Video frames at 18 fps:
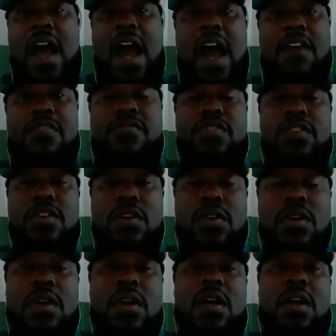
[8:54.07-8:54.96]
I
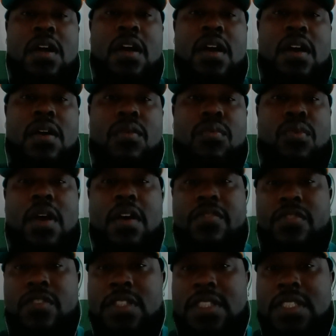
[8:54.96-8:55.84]
feel
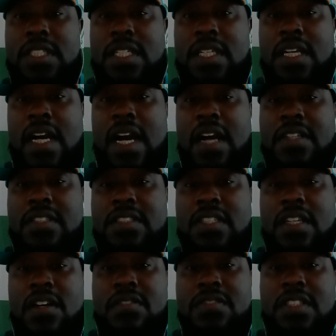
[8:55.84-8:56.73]
referencing
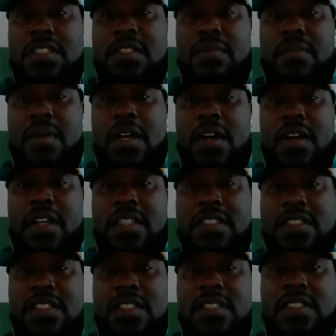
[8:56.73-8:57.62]
ourselves as
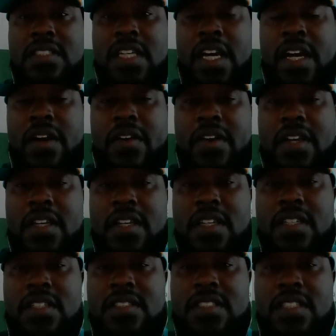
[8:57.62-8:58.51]
Americans is
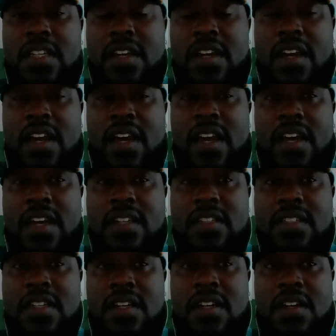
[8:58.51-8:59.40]
arrogant
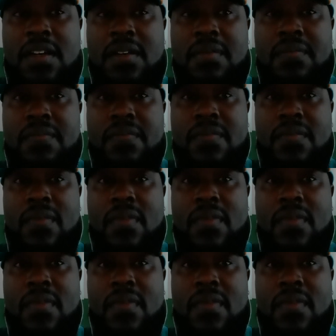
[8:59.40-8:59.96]
and